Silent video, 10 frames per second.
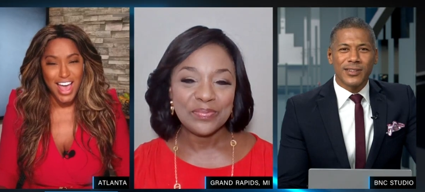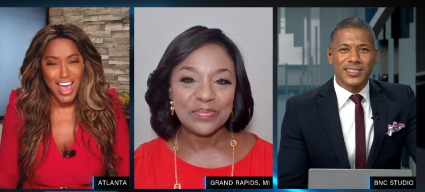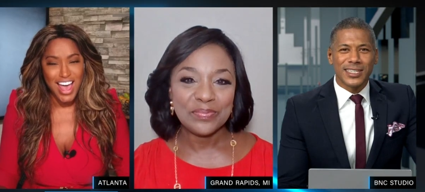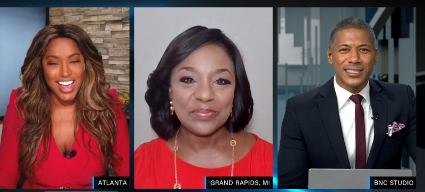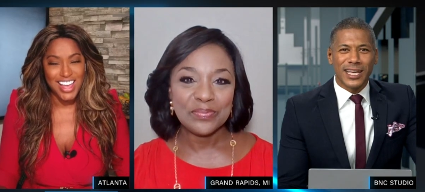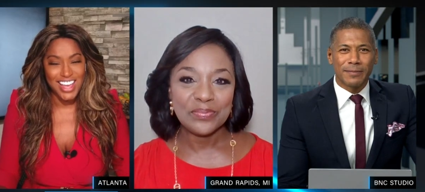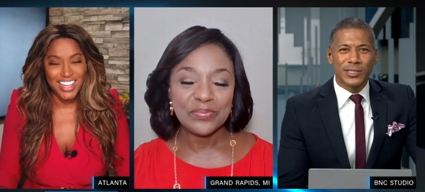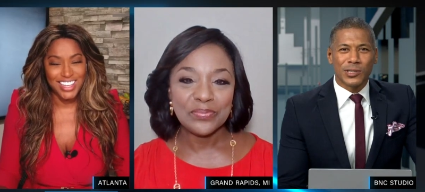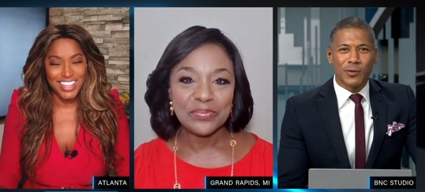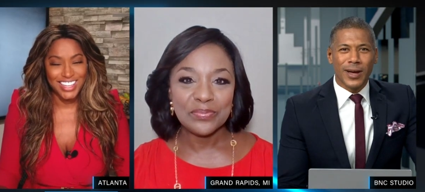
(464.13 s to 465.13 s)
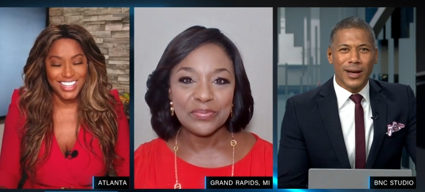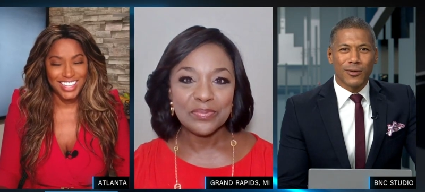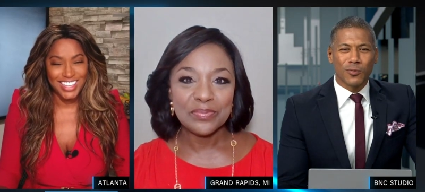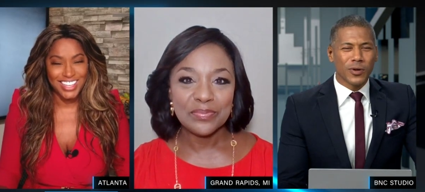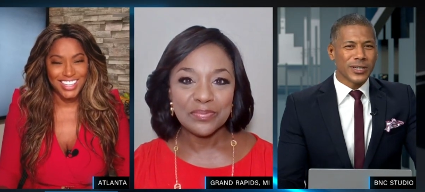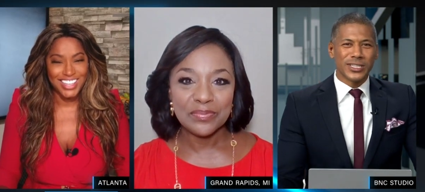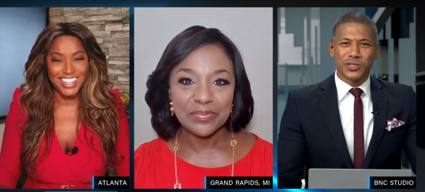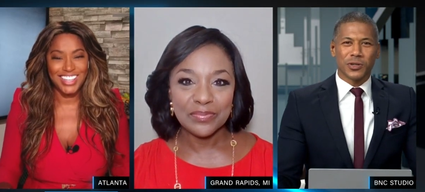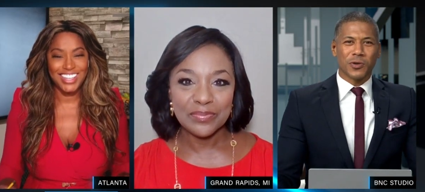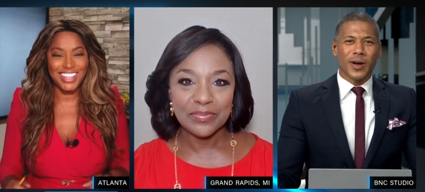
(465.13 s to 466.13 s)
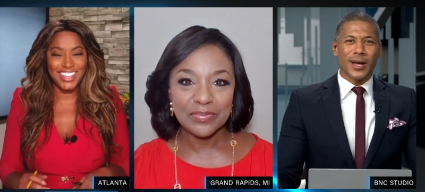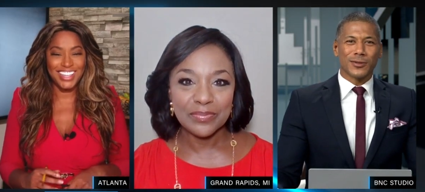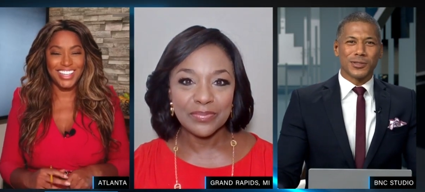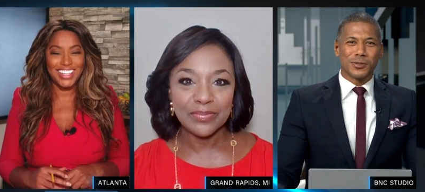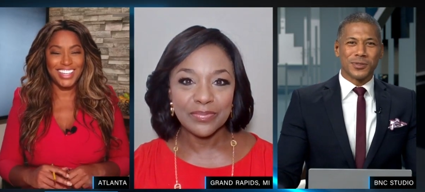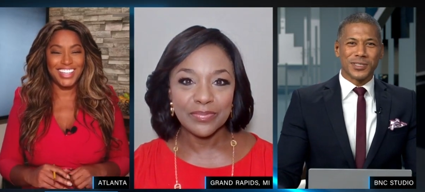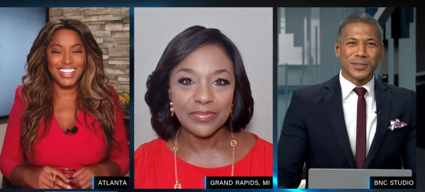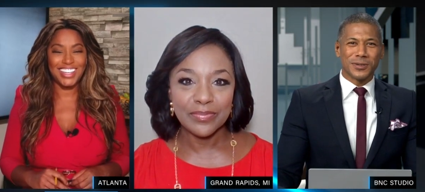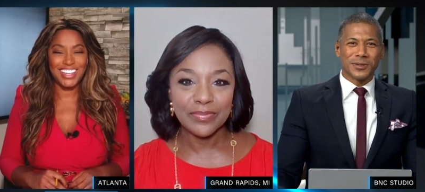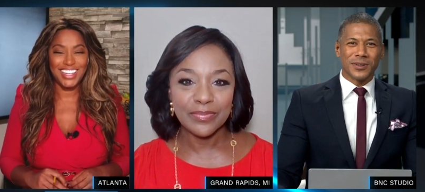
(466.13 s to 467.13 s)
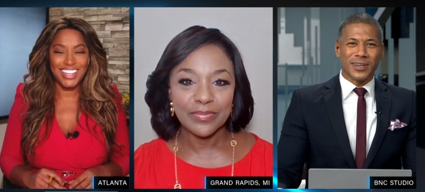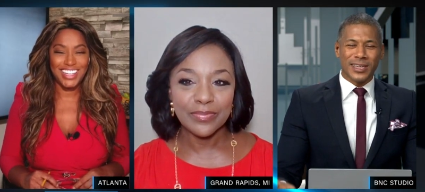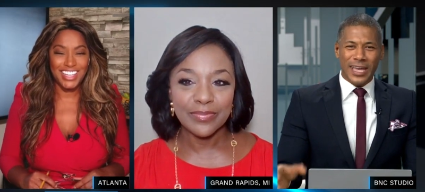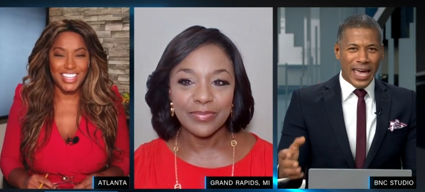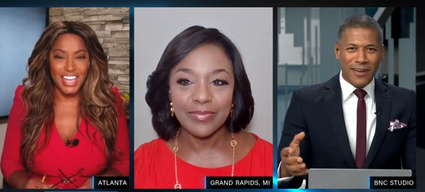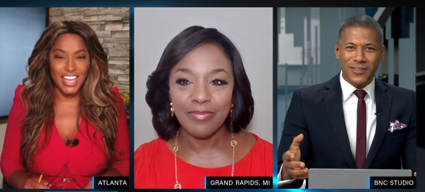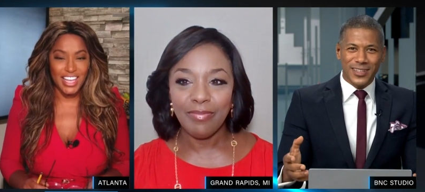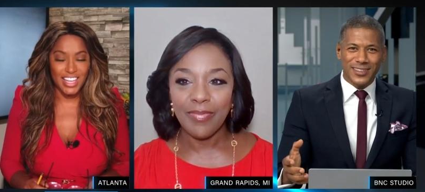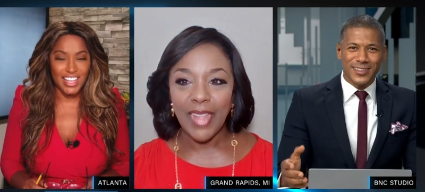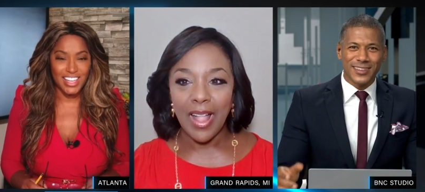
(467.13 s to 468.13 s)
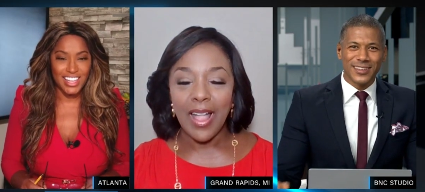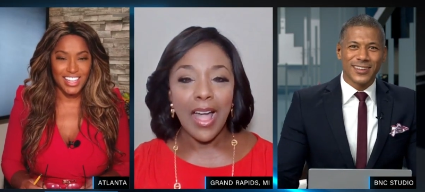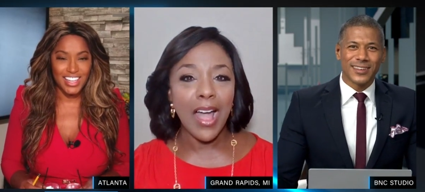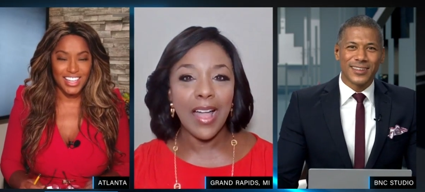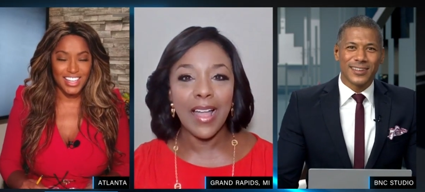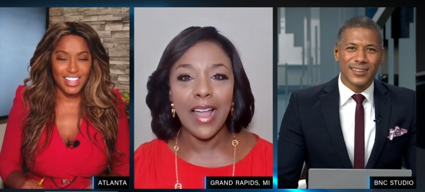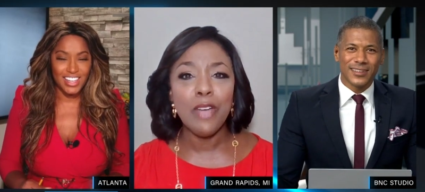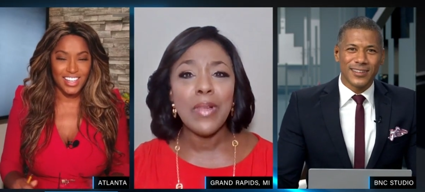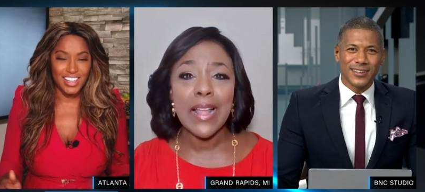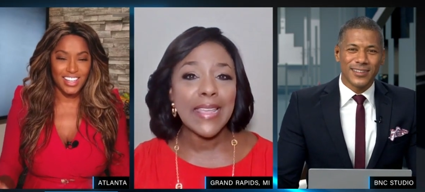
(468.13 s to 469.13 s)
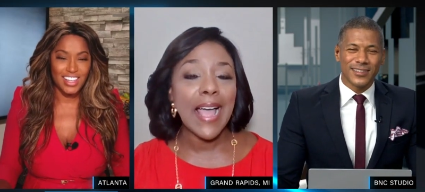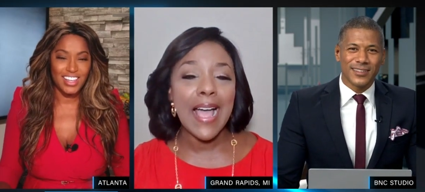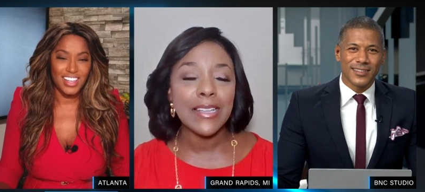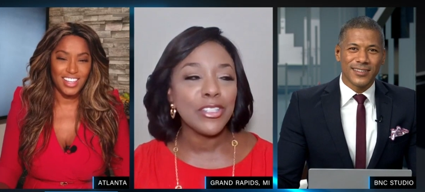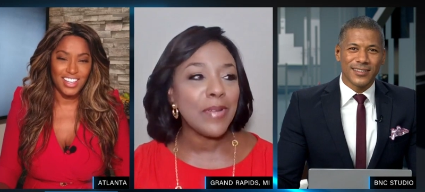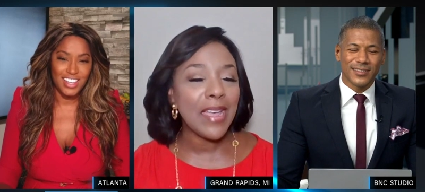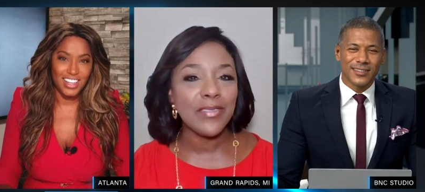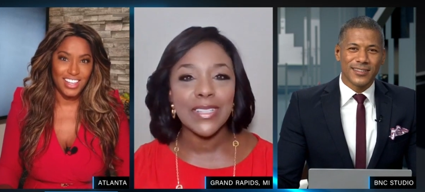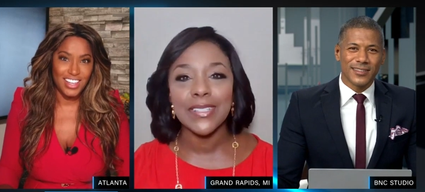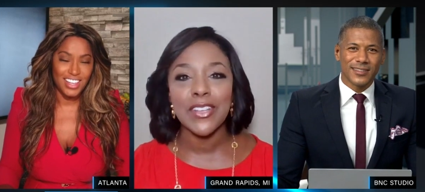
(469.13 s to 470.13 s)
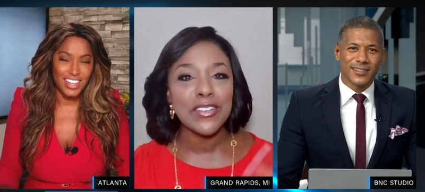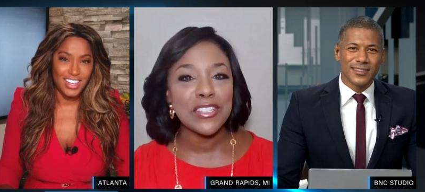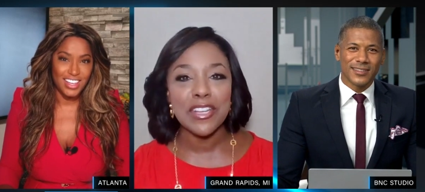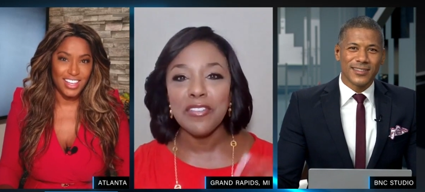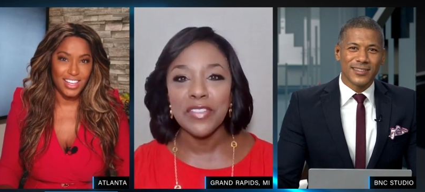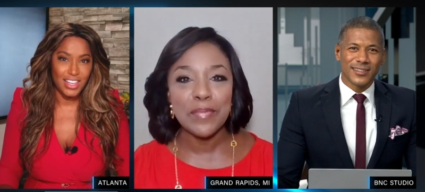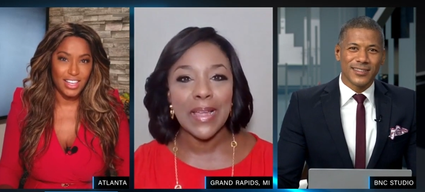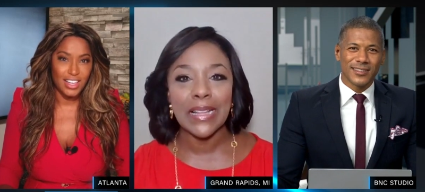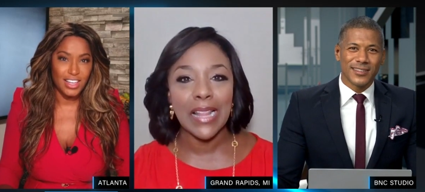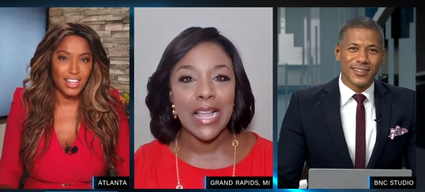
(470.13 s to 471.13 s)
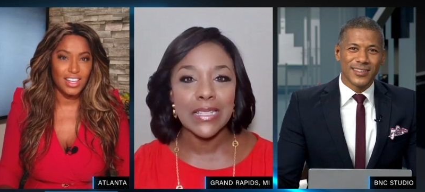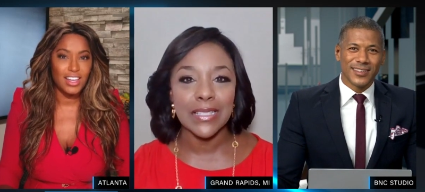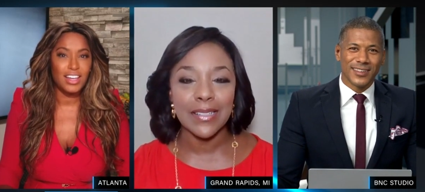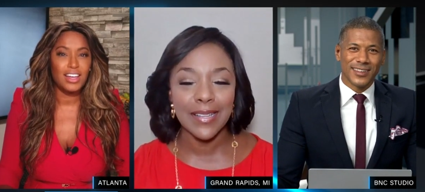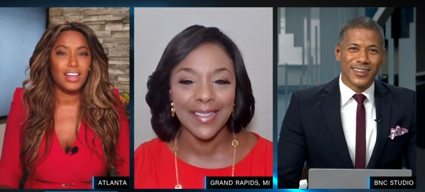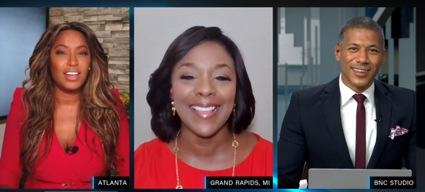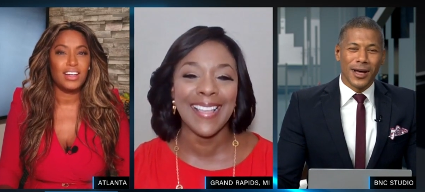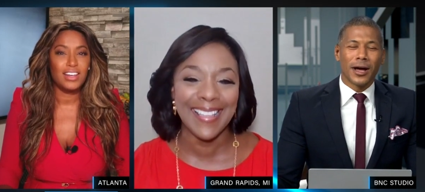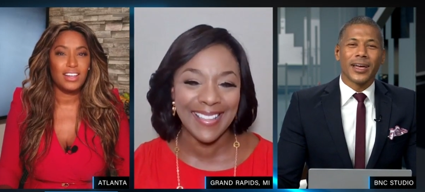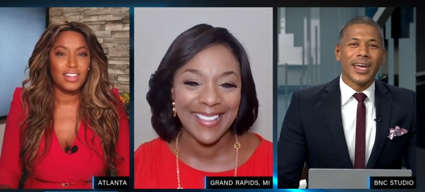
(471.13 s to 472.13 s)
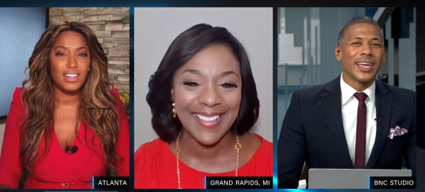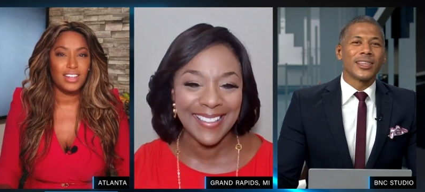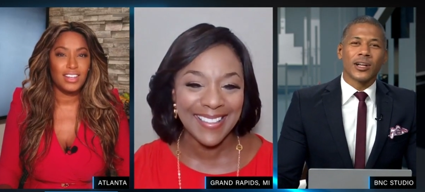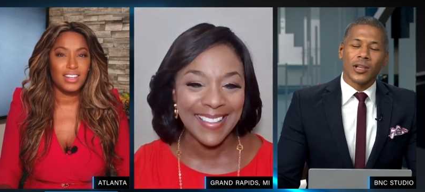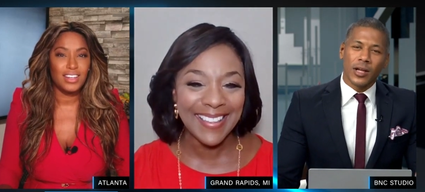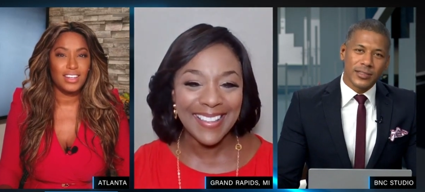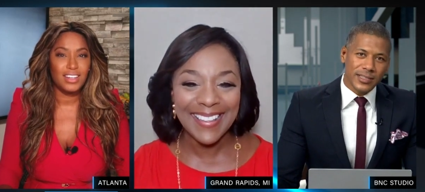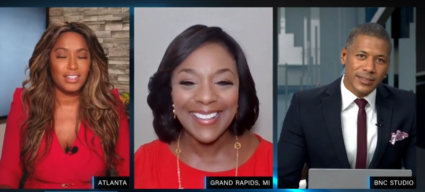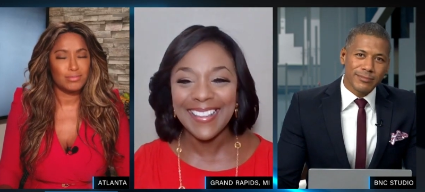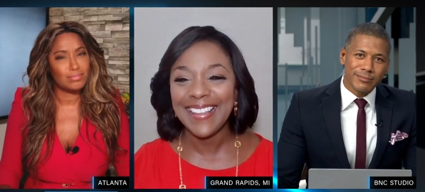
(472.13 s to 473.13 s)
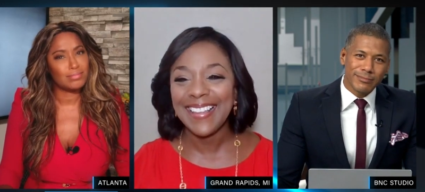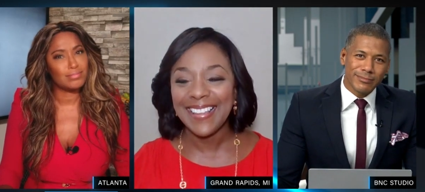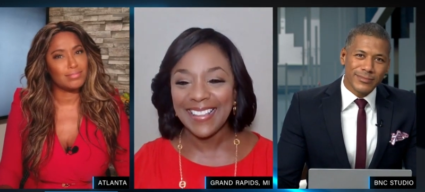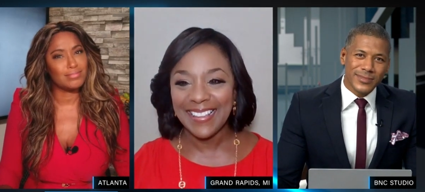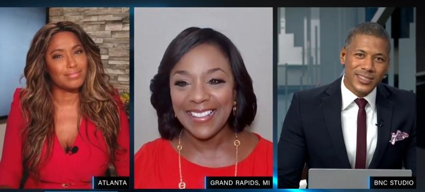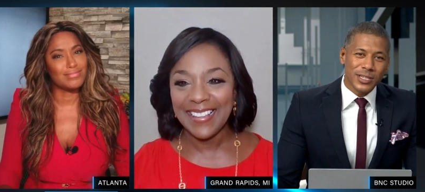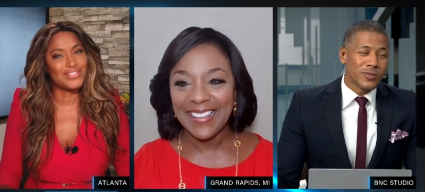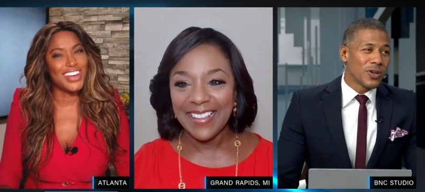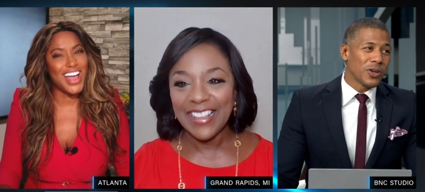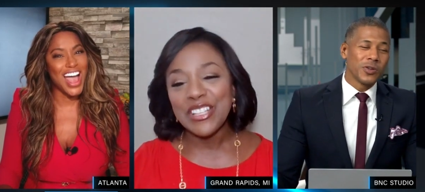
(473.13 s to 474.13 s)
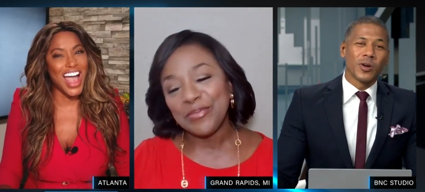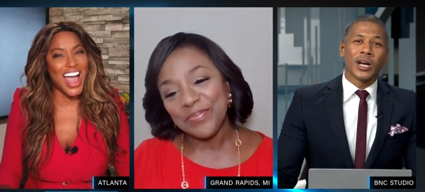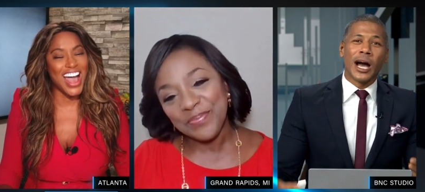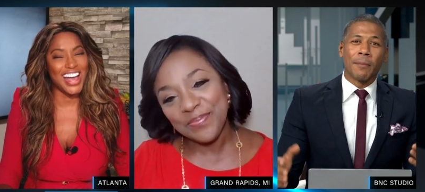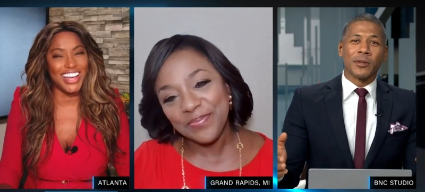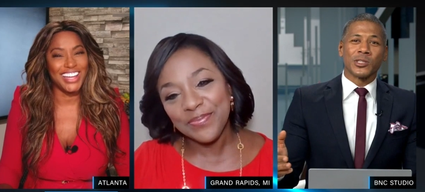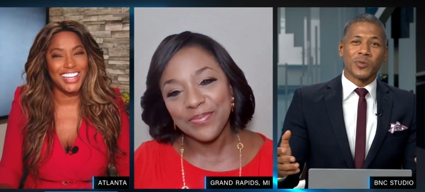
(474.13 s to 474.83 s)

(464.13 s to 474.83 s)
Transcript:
Speaker 1: seen Debbye's crown. Where is your crown? Do you still have yeah. it?
Speaker 2: Uh, well, yeah, I do have it. It's on a shelf in my closet. in the closet.
Speaker 1: So you know you accomplish